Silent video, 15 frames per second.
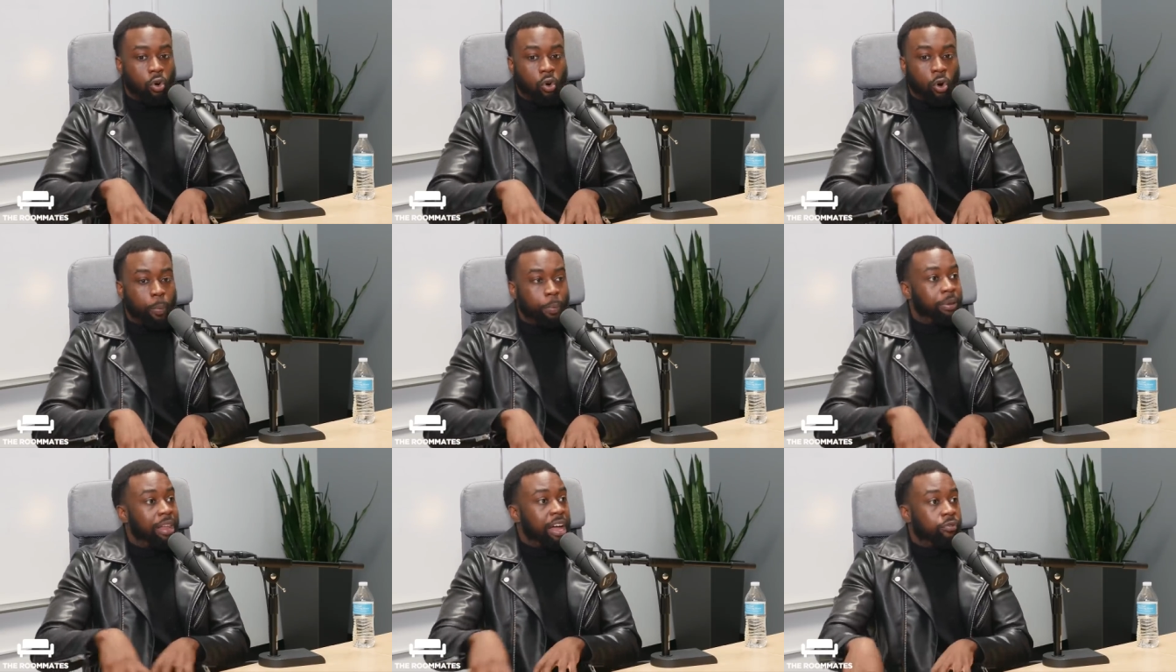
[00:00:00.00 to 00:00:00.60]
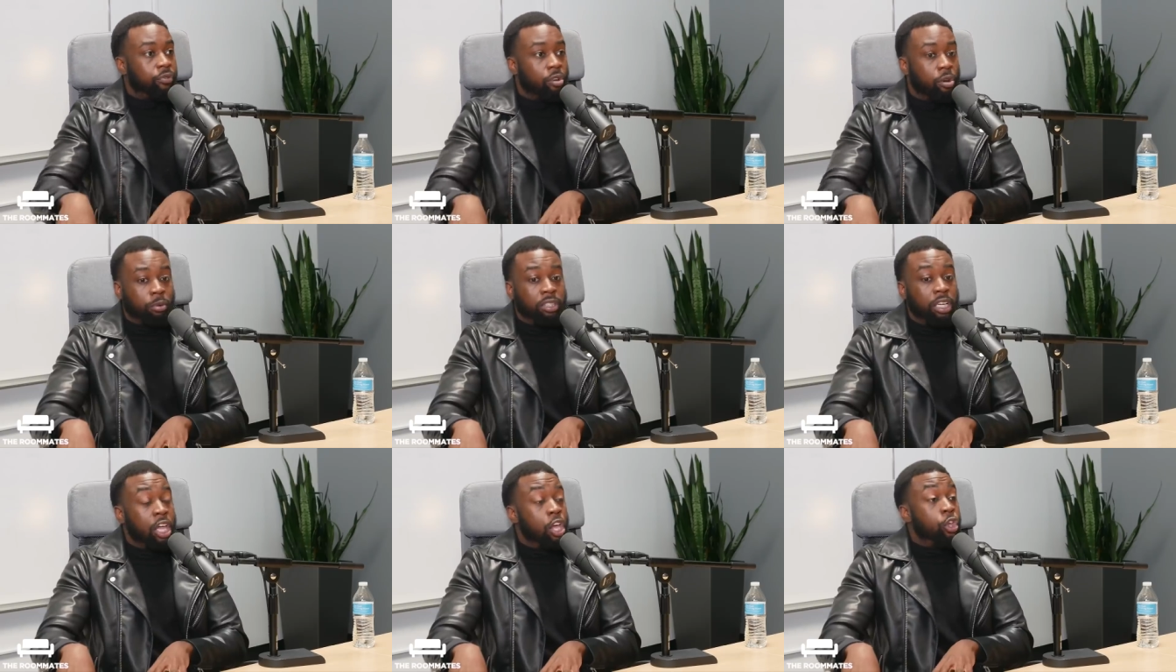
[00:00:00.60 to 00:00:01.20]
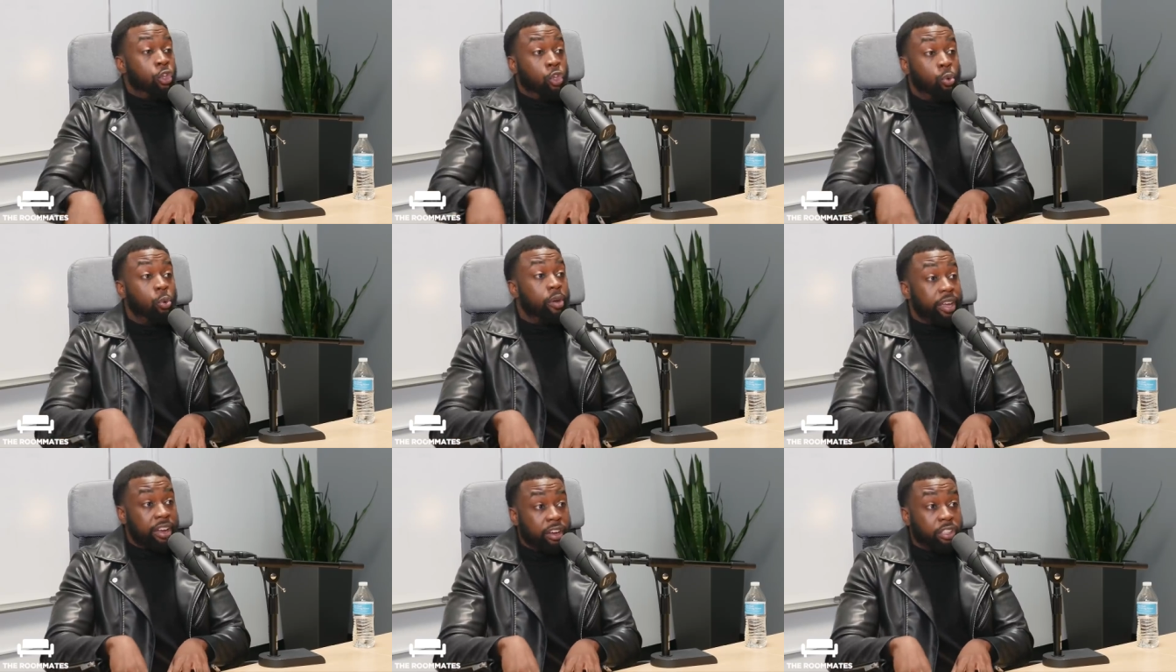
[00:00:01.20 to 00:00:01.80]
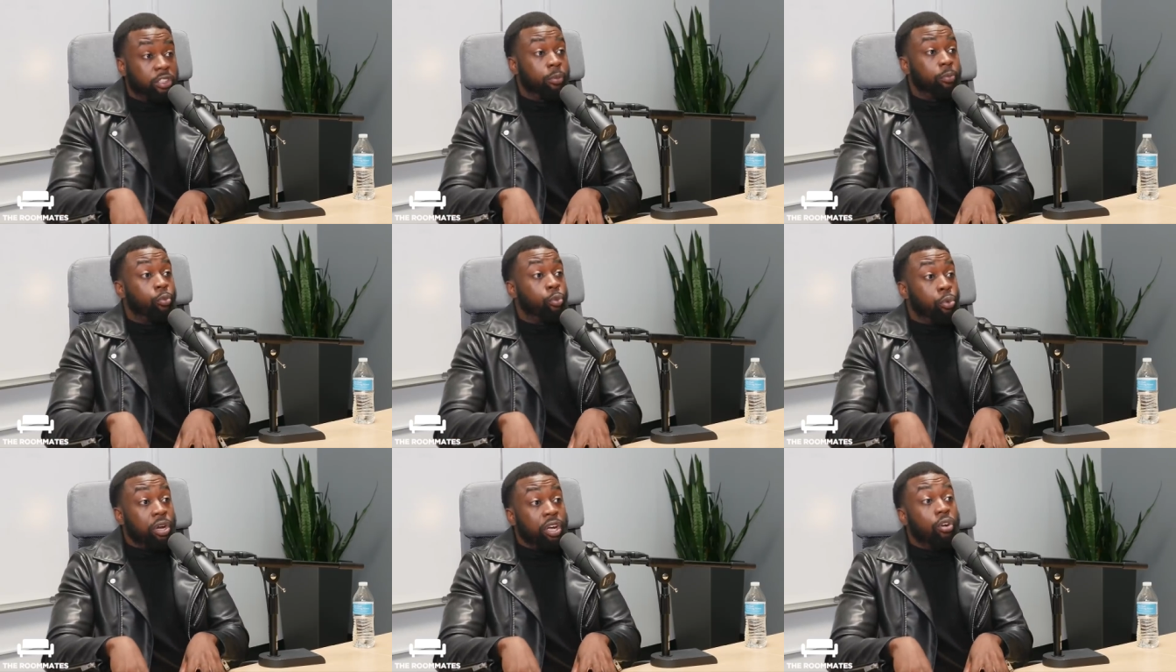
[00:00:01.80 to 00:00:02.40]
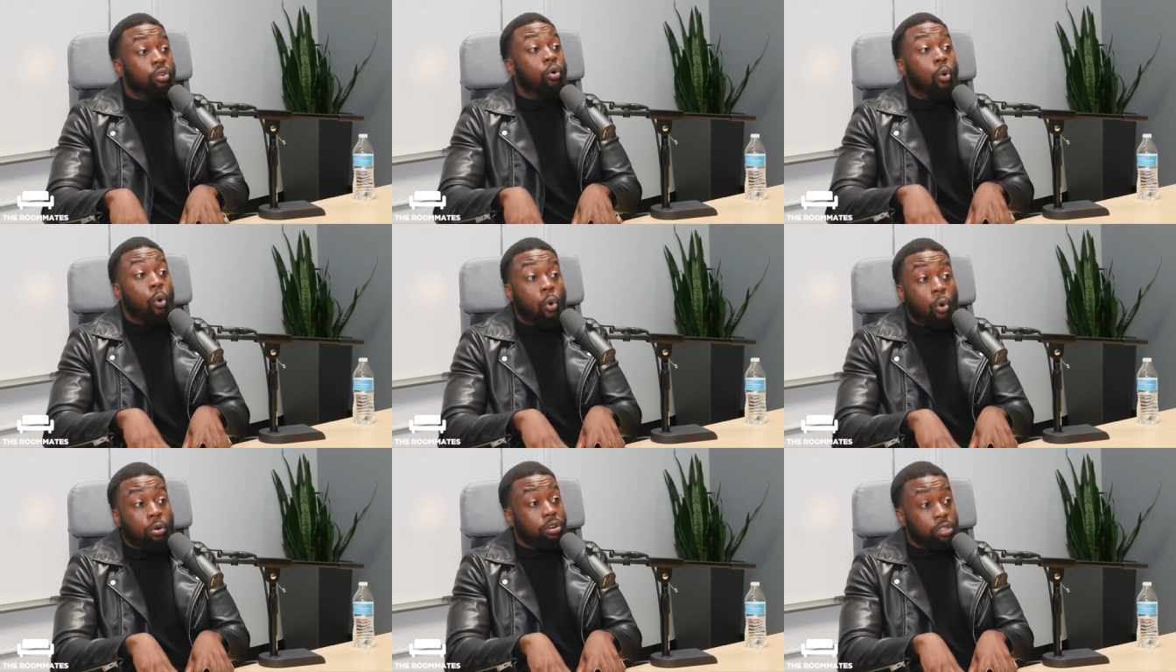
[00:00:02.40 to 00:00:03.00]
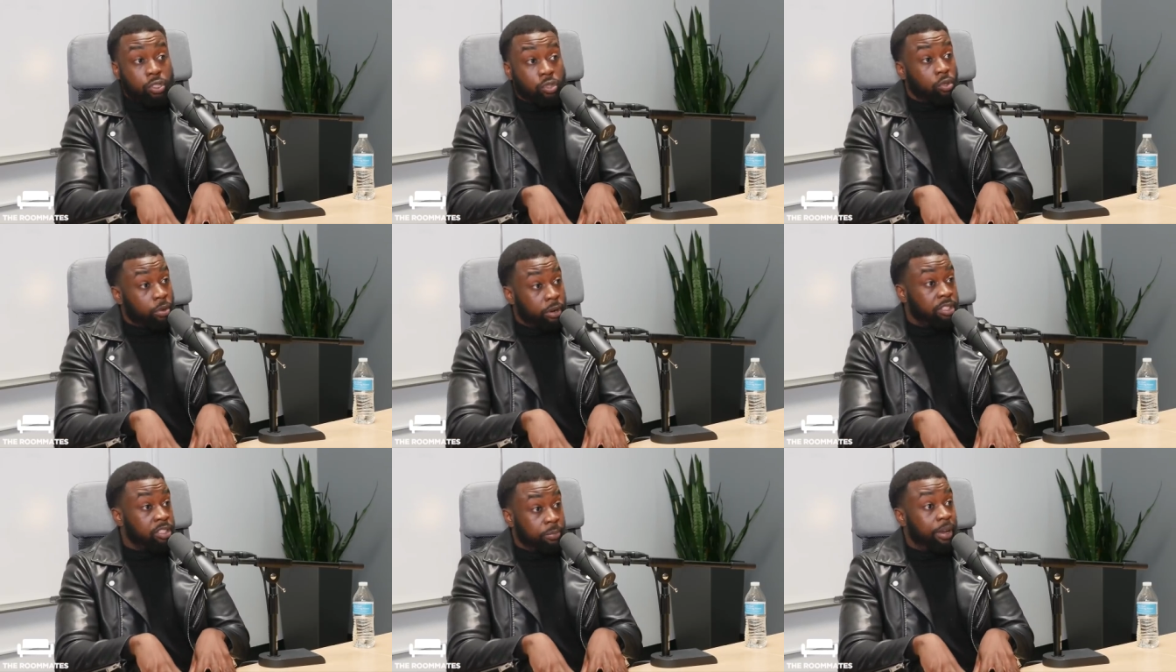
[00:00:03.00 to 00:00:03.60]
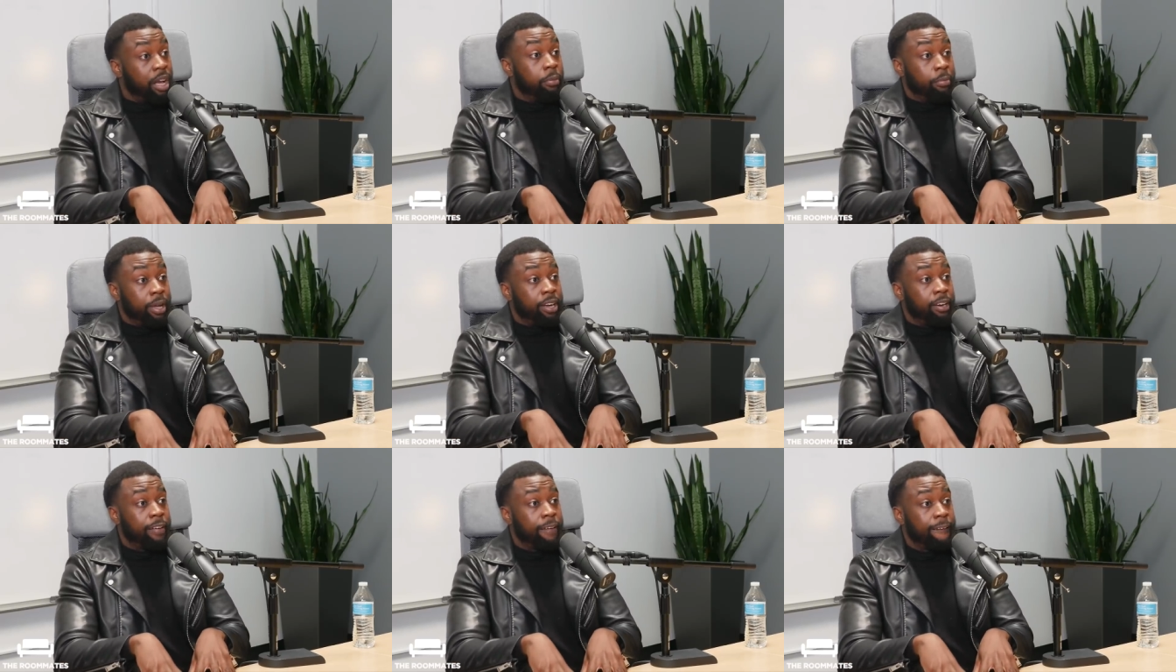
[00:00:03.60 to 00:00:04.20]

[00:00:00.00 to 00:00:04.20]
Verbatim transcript: or platforms, you will hear some real horror stories about men.